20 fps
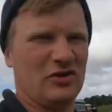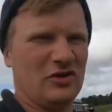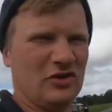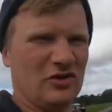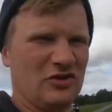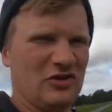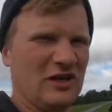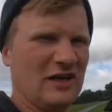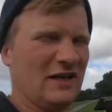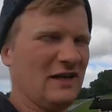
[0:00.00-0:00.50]
So you'll
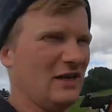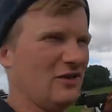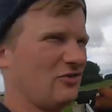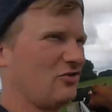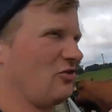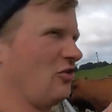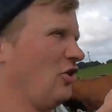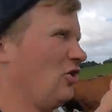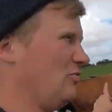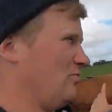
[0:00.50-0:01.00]
see in this
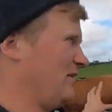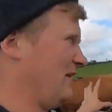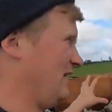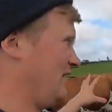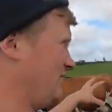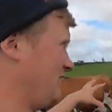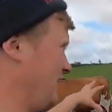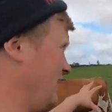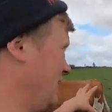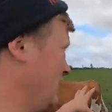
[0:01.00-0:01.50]
group, in
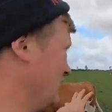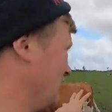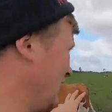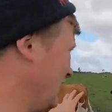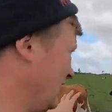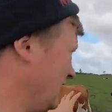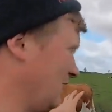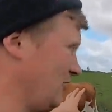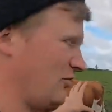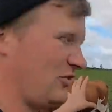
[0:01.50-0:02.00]
this field
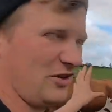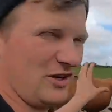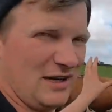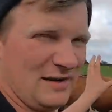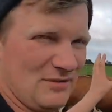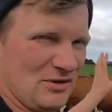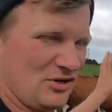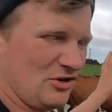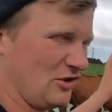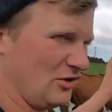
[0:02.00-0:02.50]
here, I wish I could
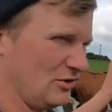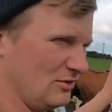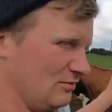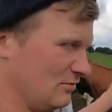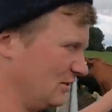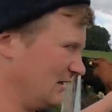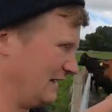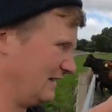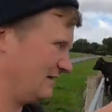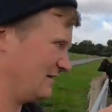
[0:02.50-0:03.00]
get my drone up,
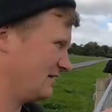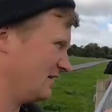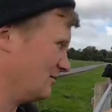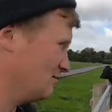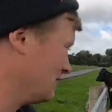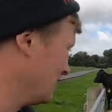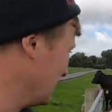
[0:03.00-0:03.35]
but it's not